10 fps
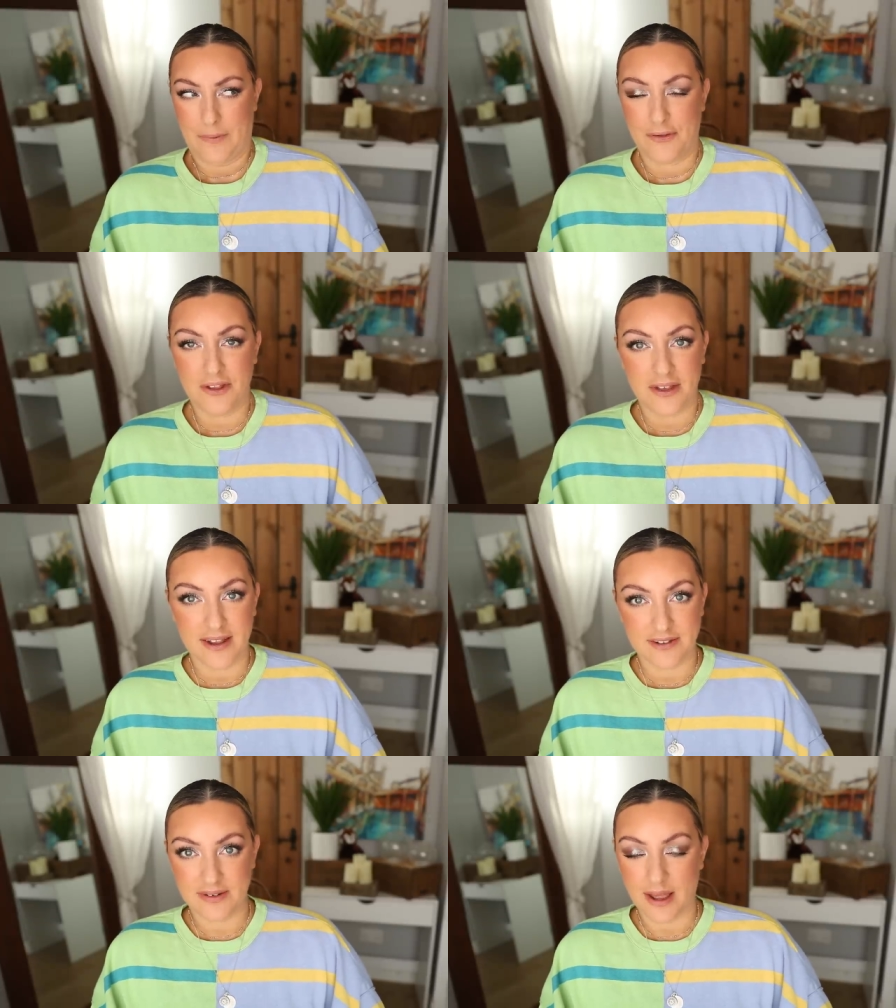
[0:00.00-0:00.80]
Do you,
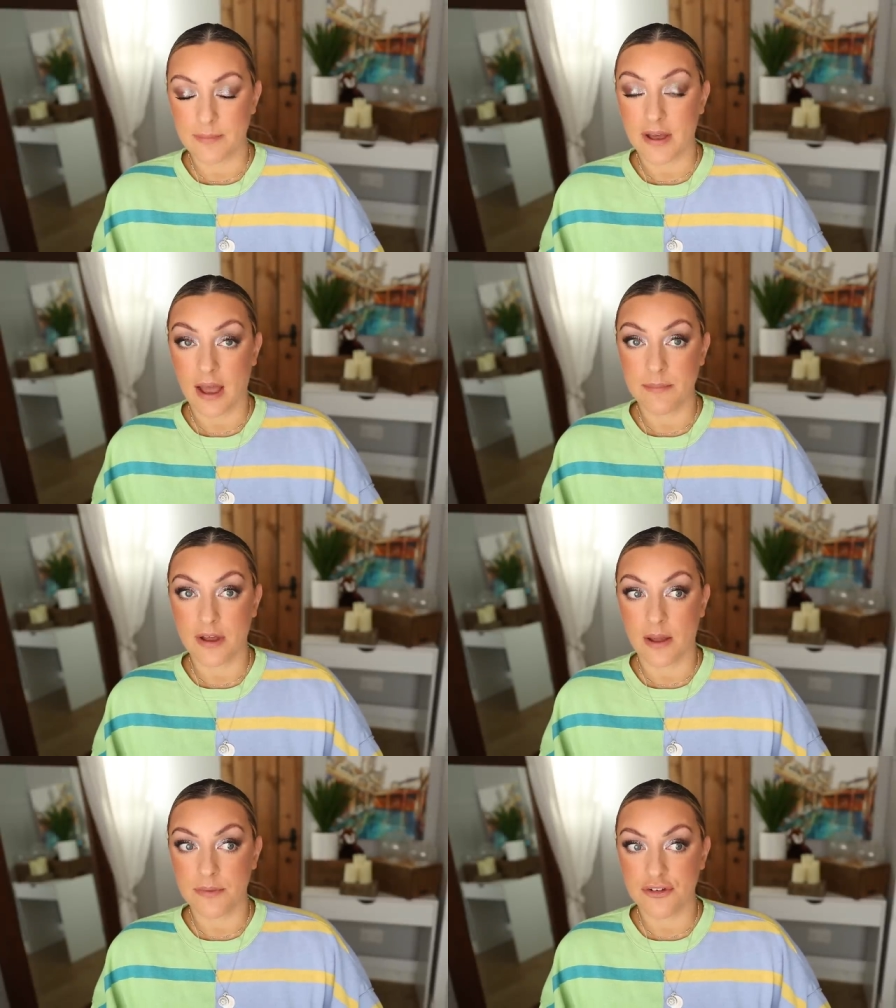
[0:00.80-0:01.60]
I'm I'm
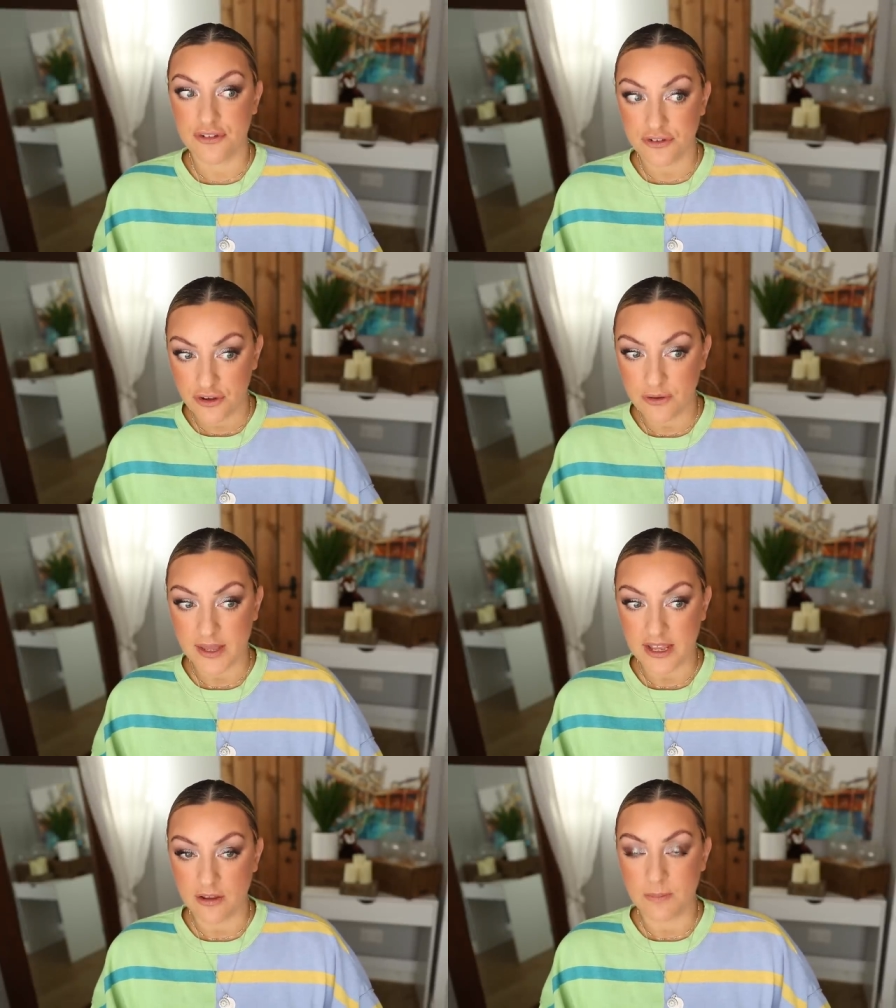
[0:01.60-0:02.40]
I'm
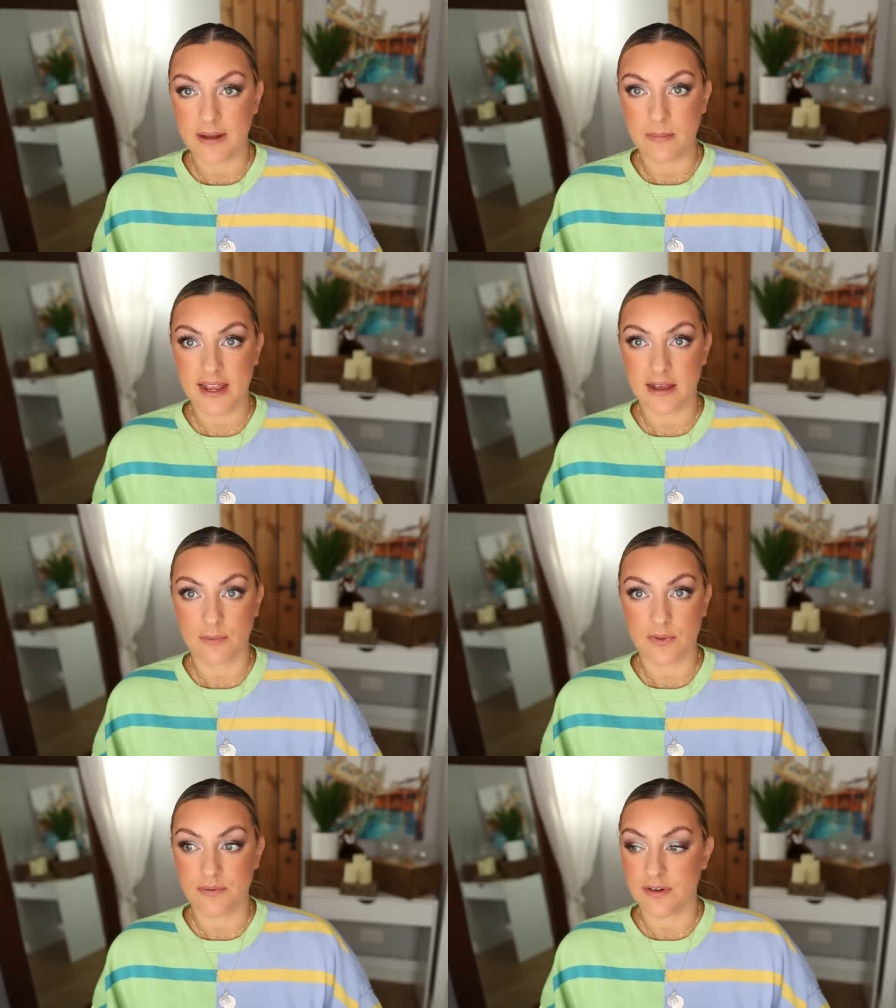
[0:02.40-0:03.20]
assuming you mean
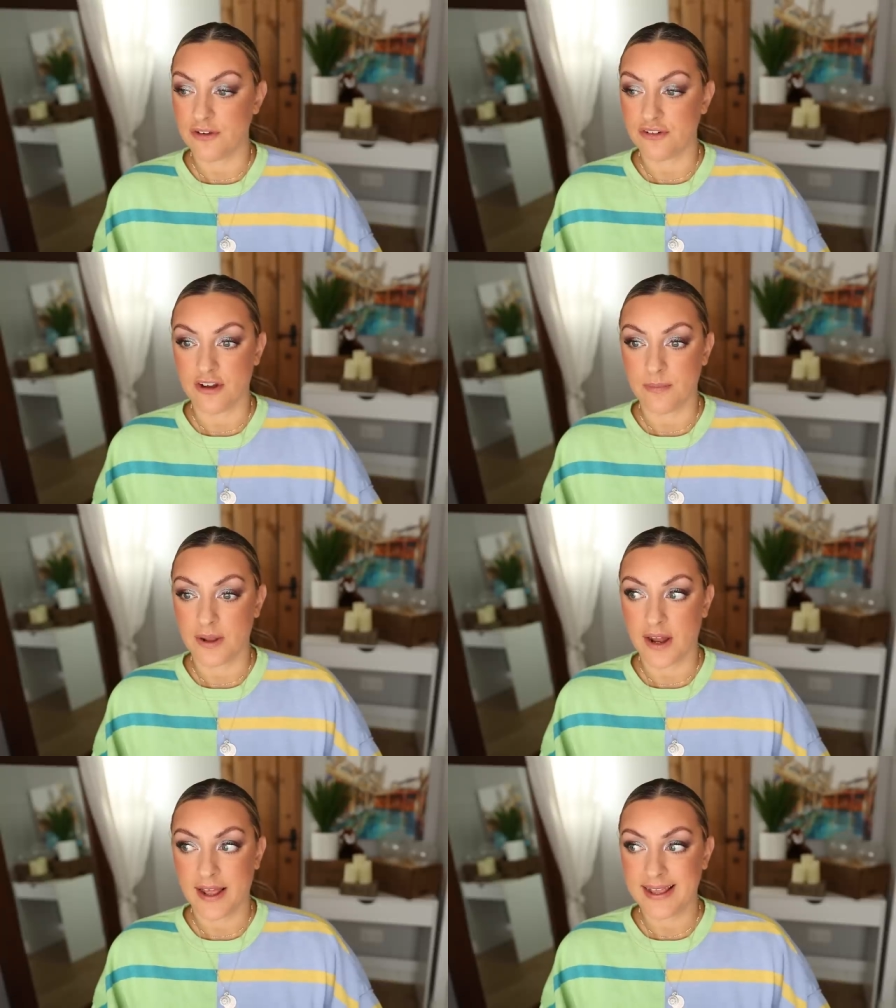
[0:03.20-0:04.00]
Makeup Revolution,
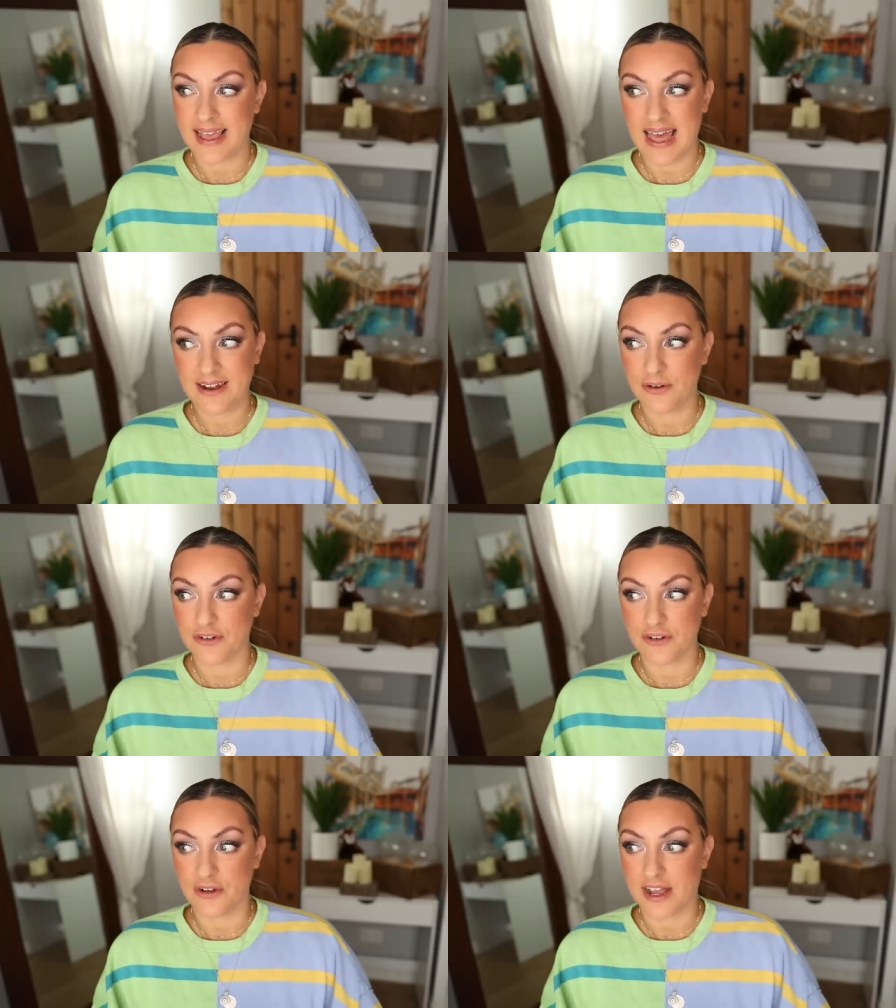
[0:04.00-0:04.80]
but I
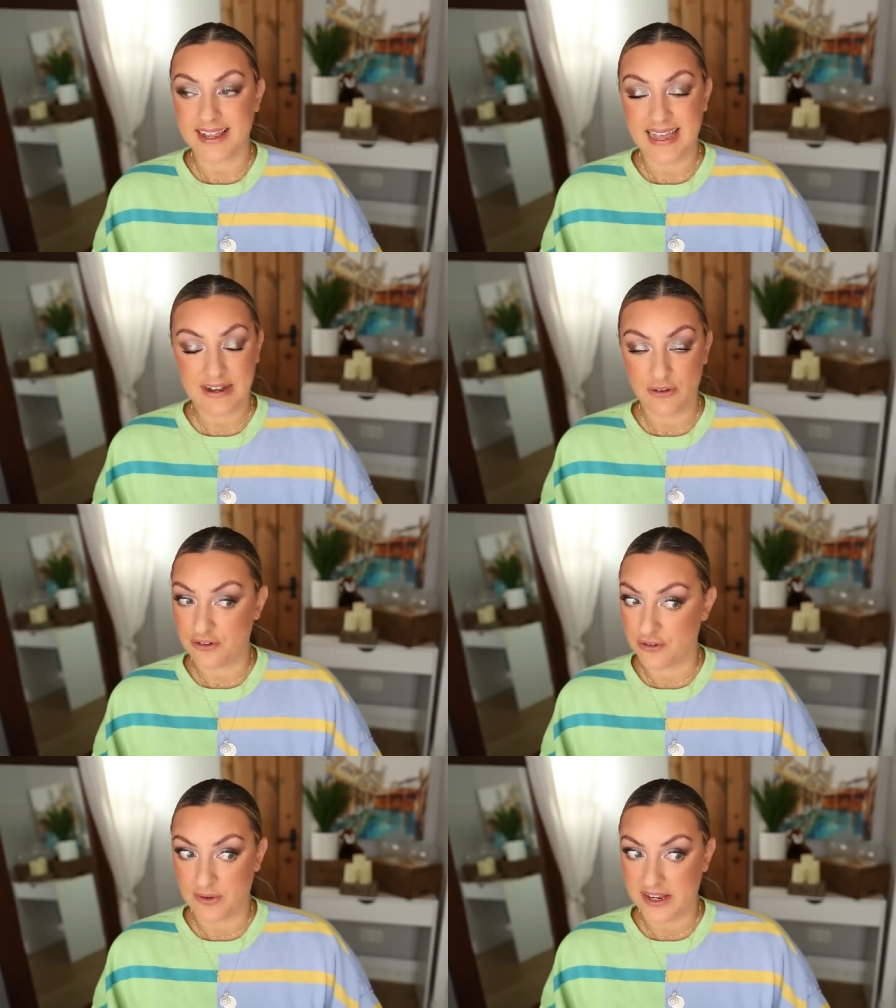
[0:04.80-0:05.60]
cannot I
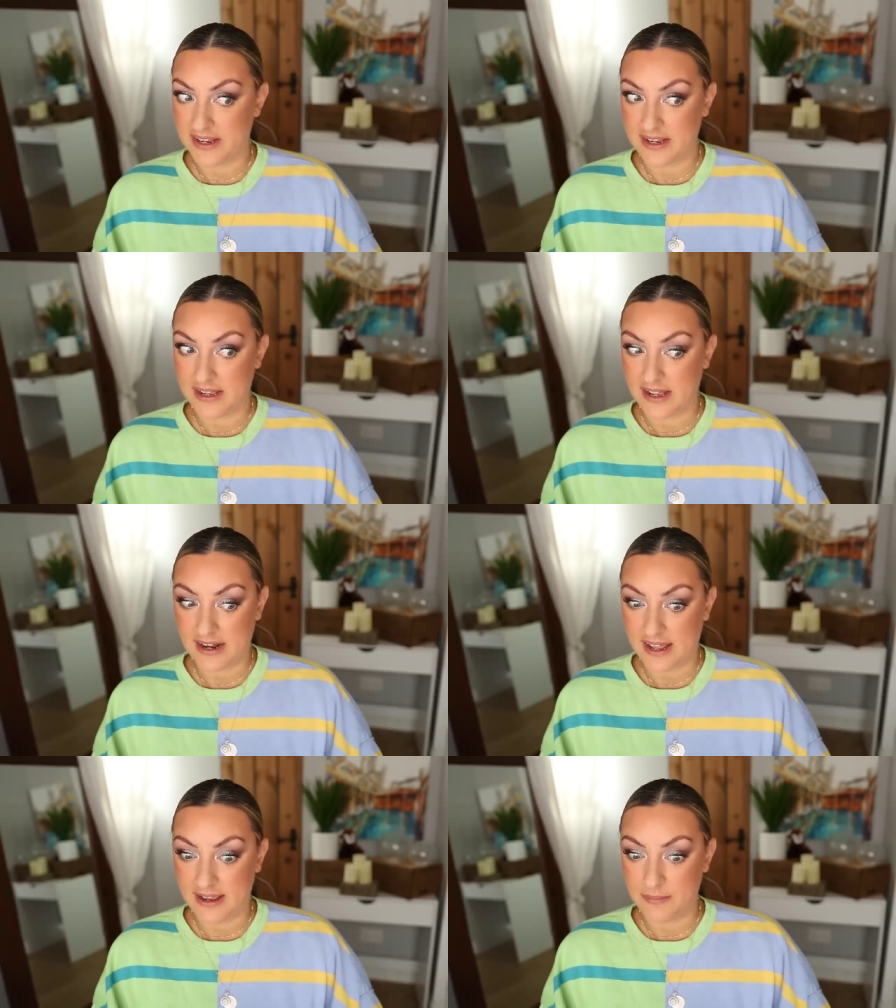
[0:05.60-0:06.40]
cannot agree
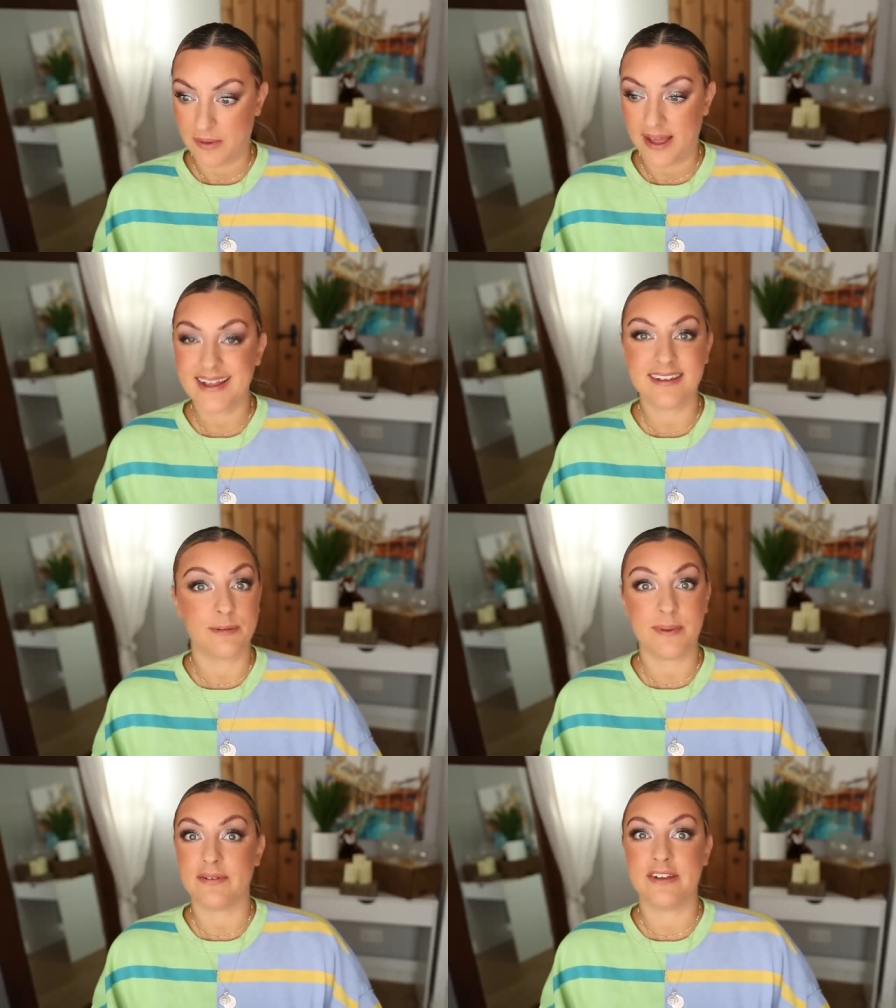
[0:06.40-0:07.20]
like my
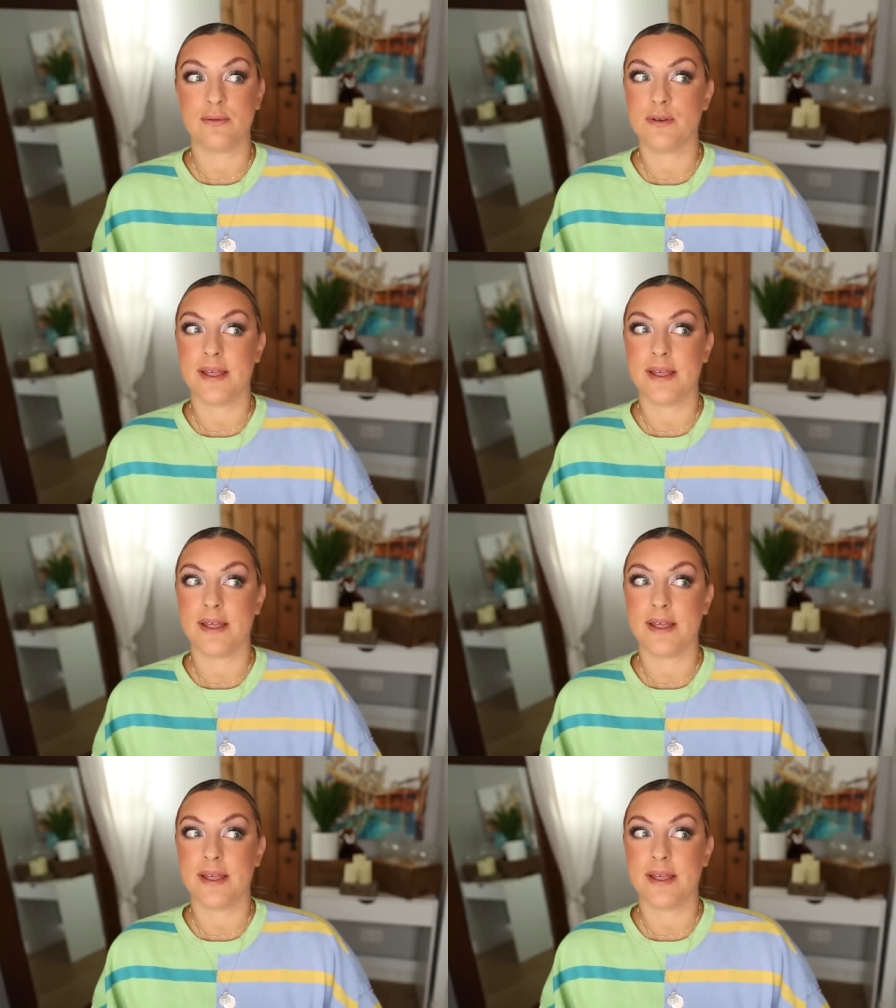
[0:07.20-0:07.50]
experience with